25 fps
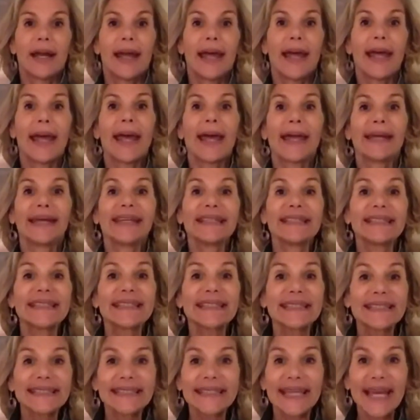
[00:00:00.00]
and
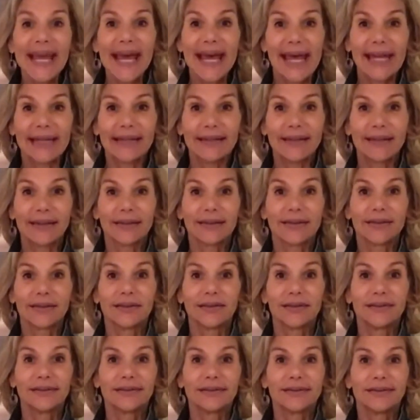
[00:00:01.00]
instead
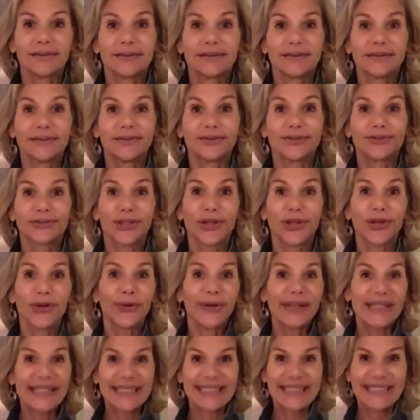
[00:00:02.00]
go
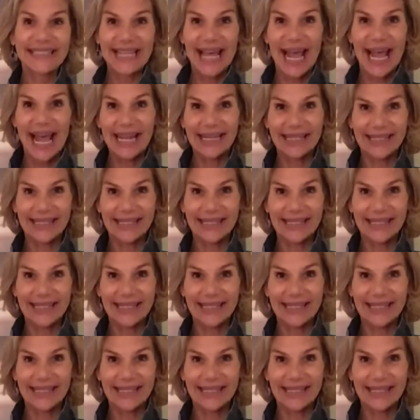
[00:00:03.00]
inside